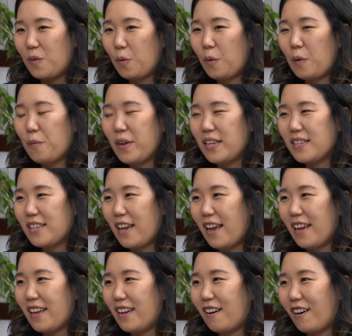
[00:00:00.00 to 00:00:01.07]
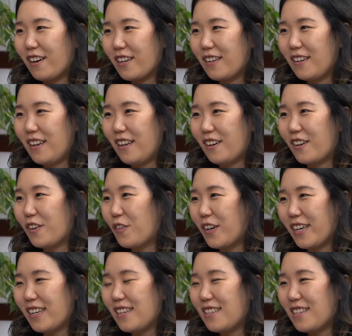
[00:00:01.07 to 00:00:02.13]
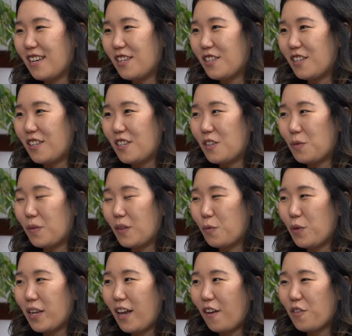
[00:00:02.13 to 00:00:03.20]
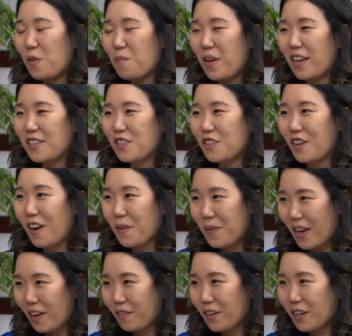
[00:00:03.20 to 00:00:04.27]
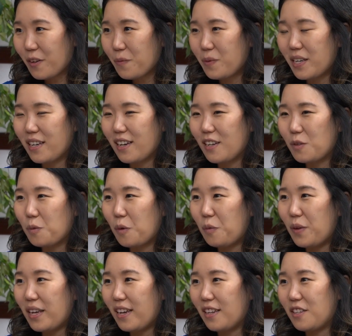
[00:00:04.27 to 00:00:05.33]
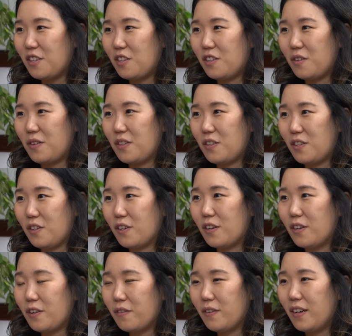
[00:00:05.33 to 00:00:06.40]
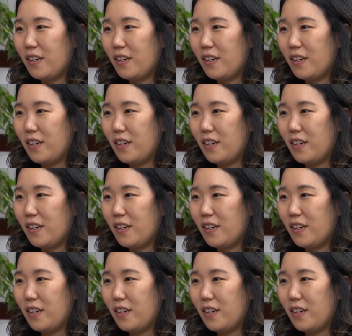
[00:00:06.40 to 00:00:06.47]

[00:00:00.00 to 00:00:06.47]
What we say in our organization is we have the best job ever, because what we get to do is serve